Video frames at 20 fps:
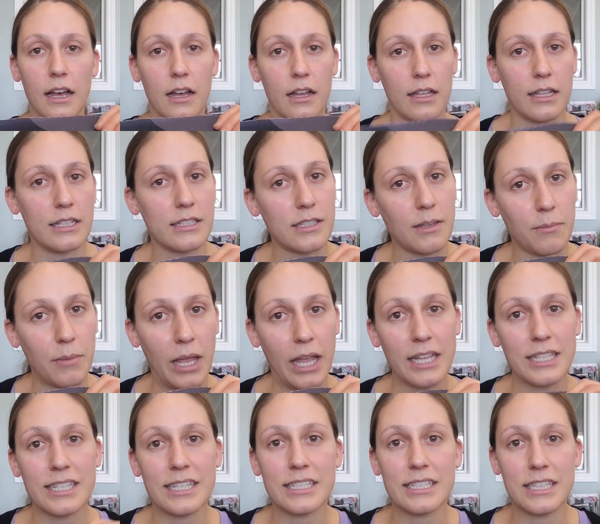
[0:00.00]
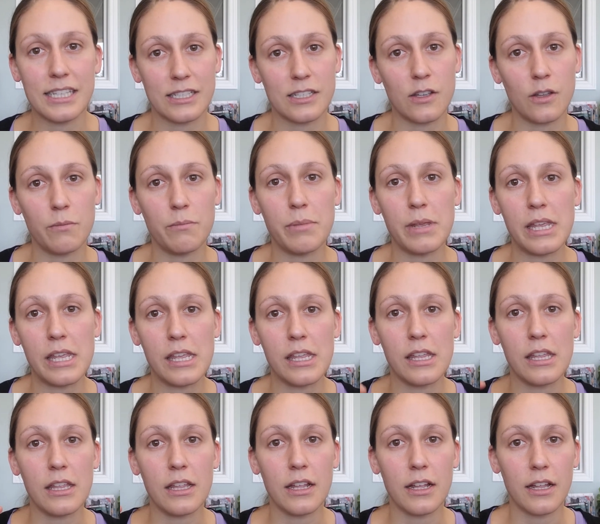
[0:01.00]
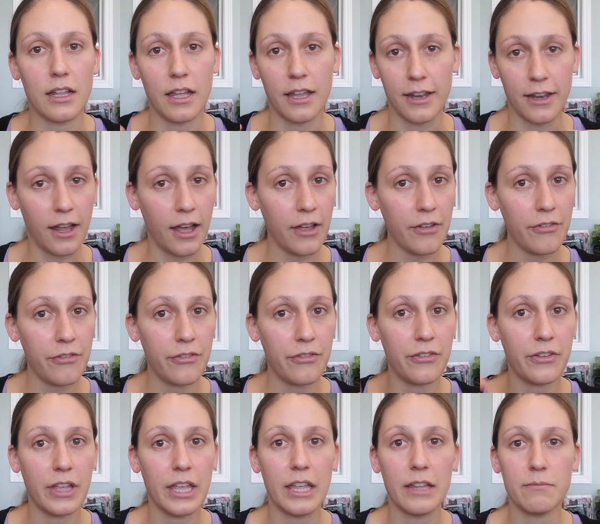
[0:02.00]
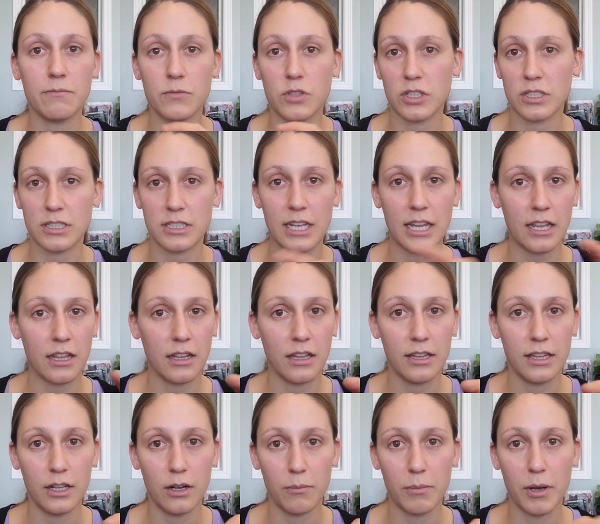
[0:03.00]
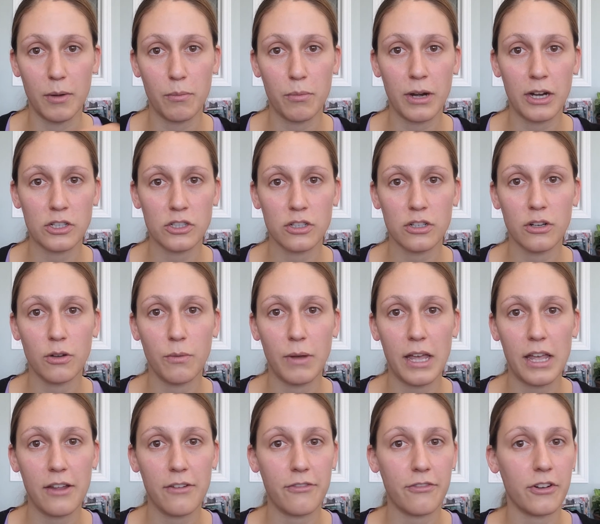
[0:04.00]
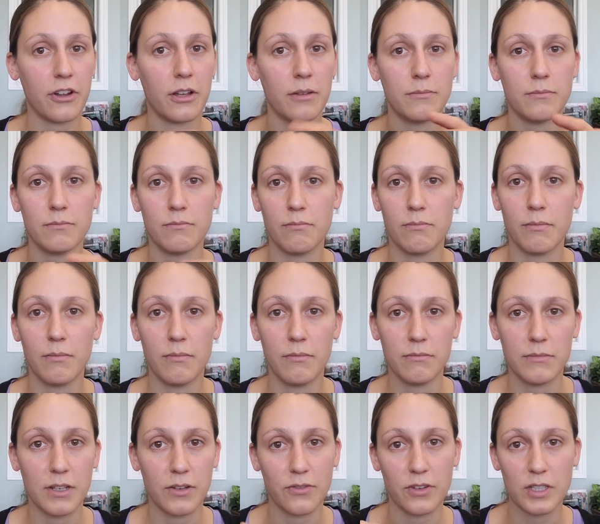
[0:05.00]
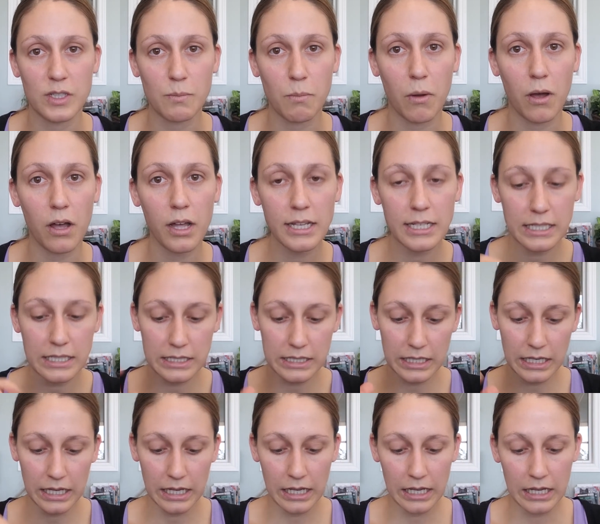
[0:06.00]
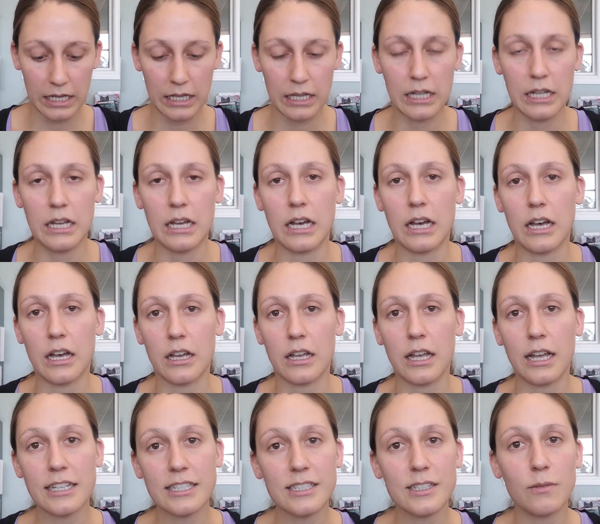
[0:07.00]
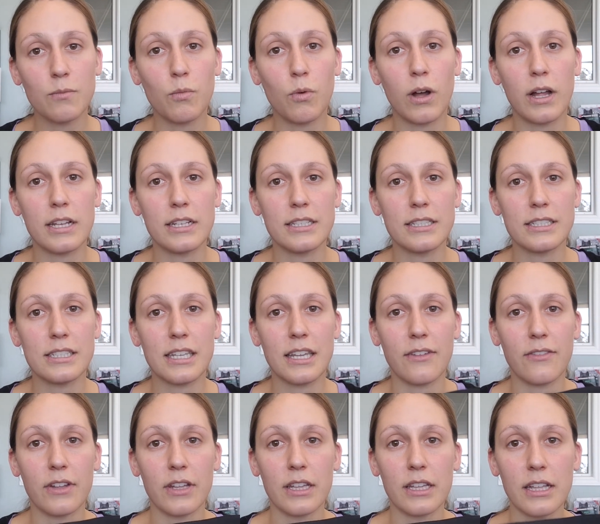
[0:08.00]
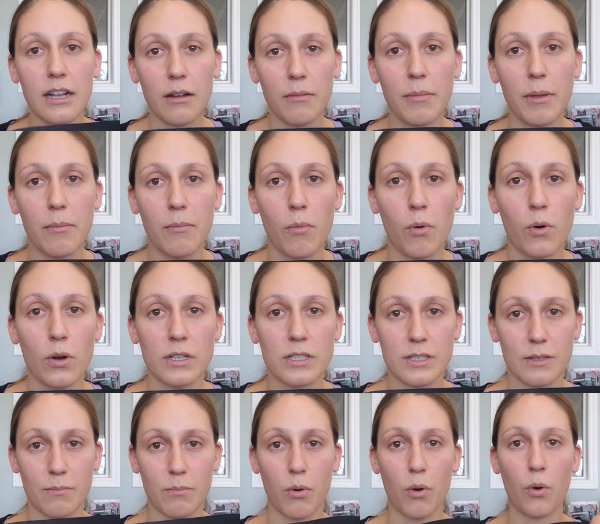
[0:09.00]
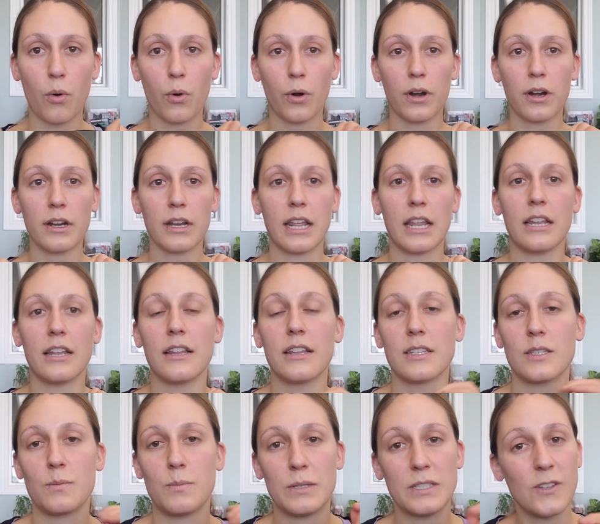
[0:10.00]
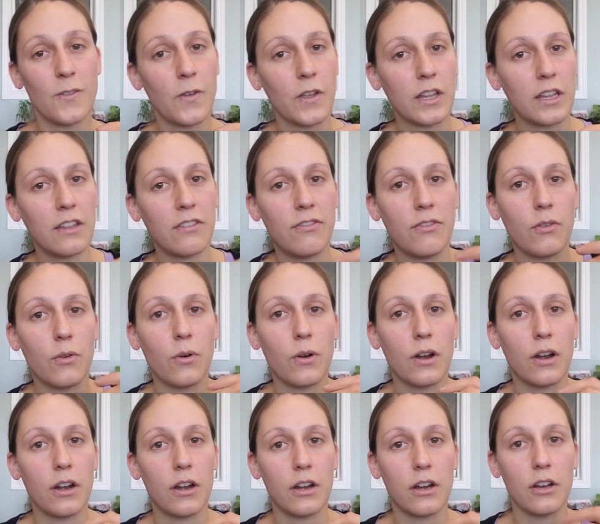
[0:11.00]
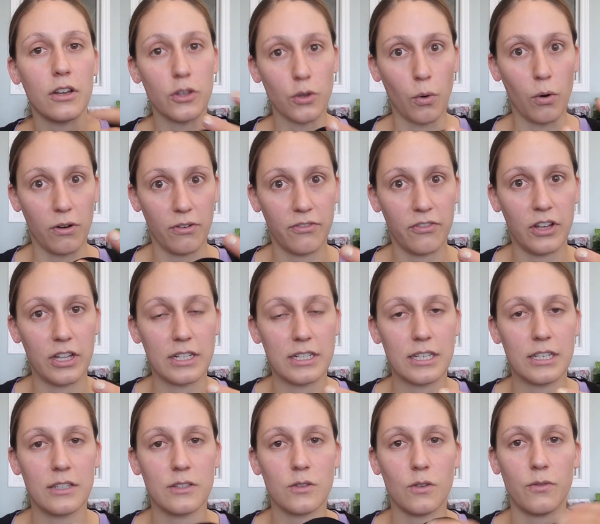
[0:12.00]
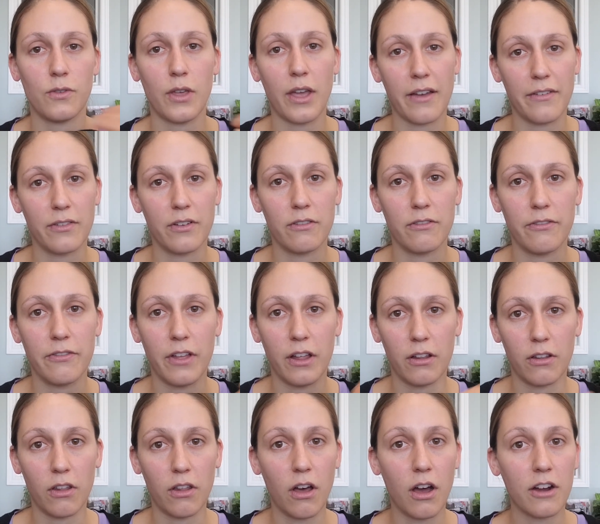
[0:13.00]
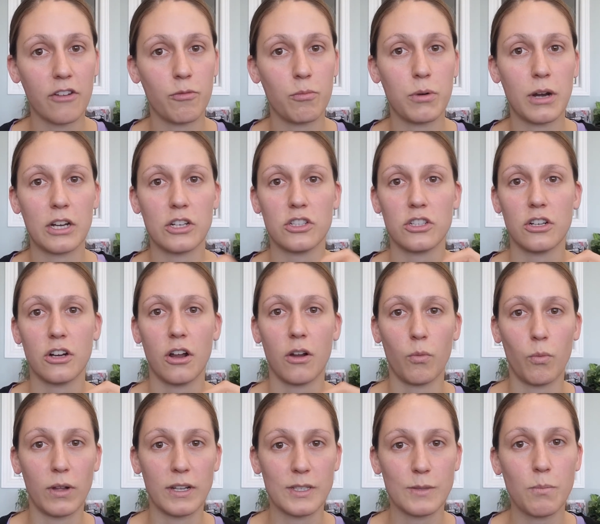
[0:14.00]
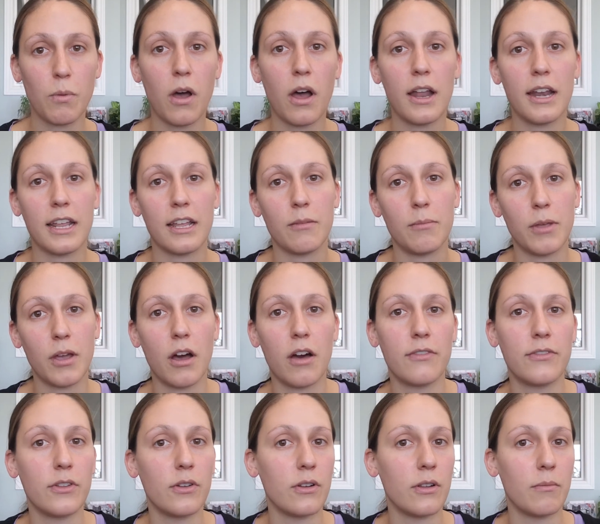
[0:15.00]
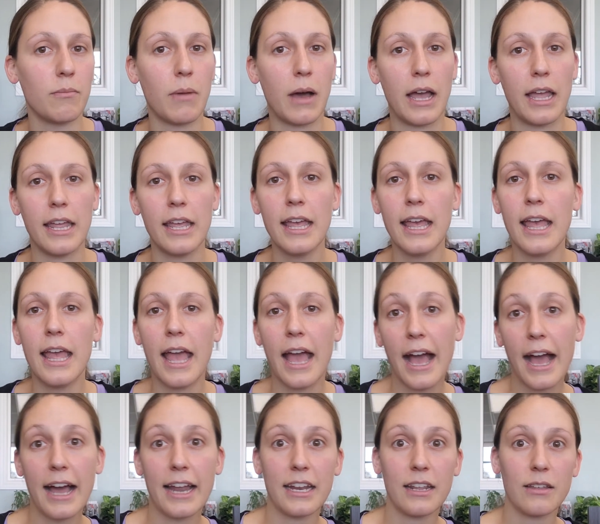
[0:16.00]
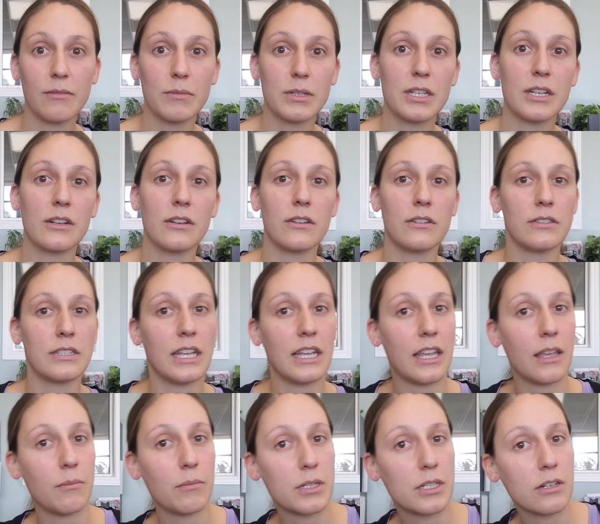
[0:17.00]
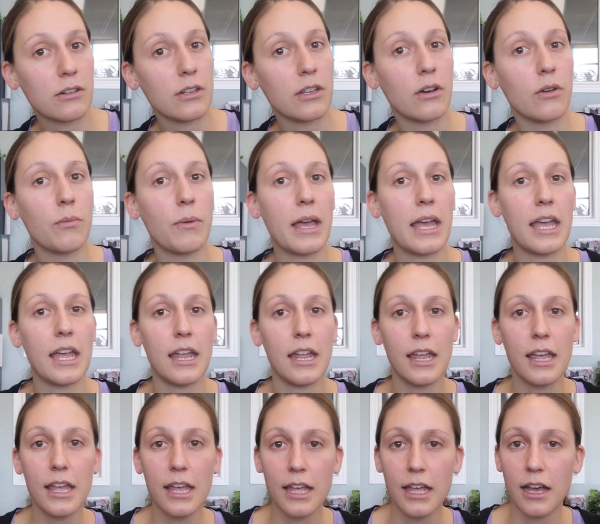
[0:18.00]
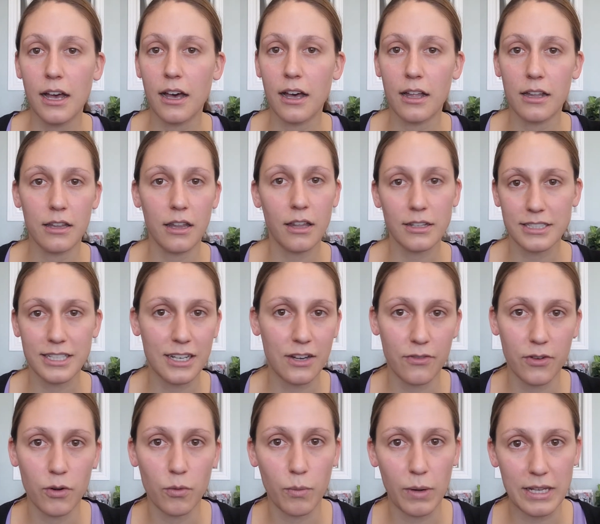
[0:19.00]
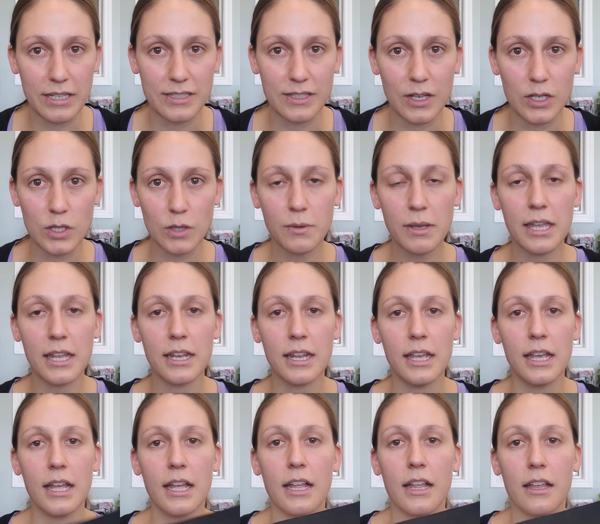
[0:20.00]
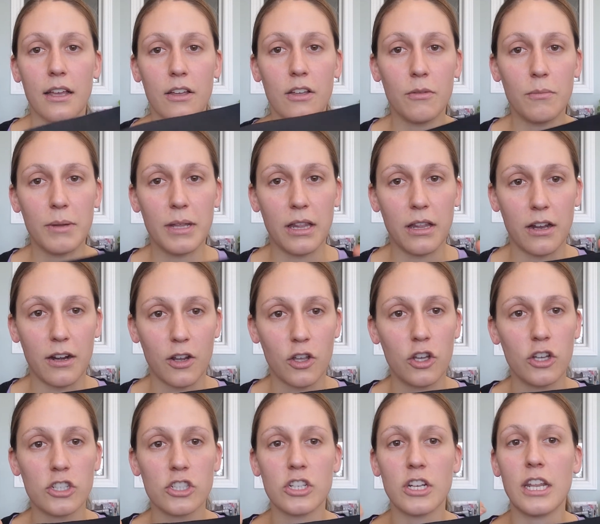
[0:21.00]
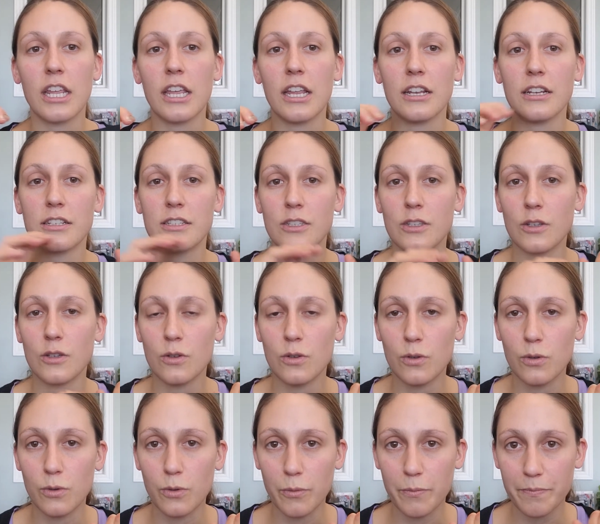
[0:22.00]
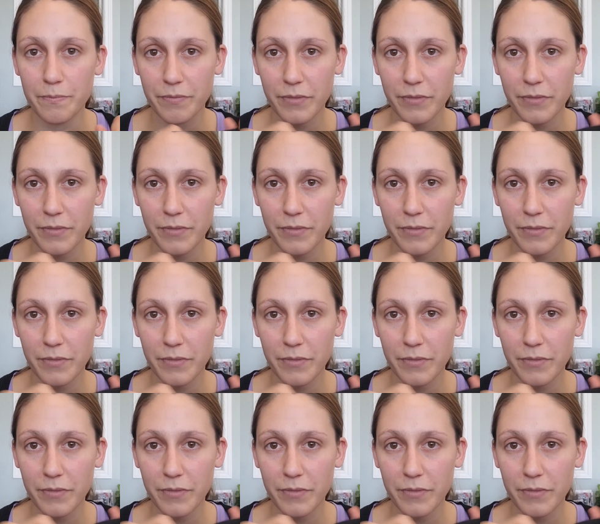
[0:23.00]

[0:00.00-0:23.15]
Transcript: In some cases, this could be enough. Just take a little bit of pressure away from different spots. Custom ones give a little bit more support, and specifically for your foot. So if you have a lot of pressure on one spot, it could be offloaded by adding material, taking material away. Lots of different ways to do it. Could be a lot of cushioning to